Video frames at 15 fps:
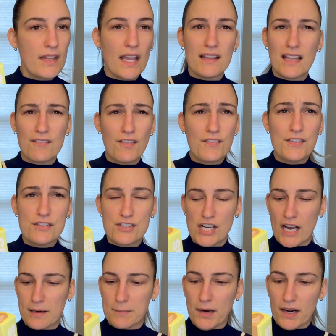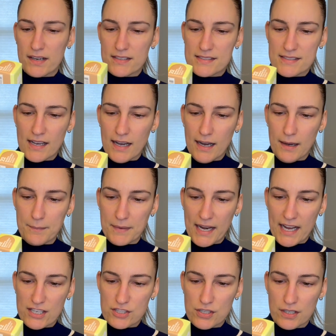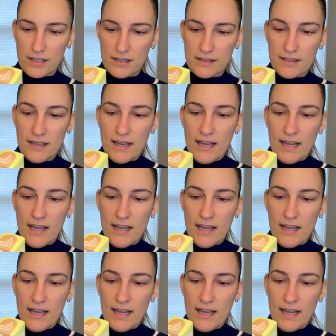They have a few check marks: natural,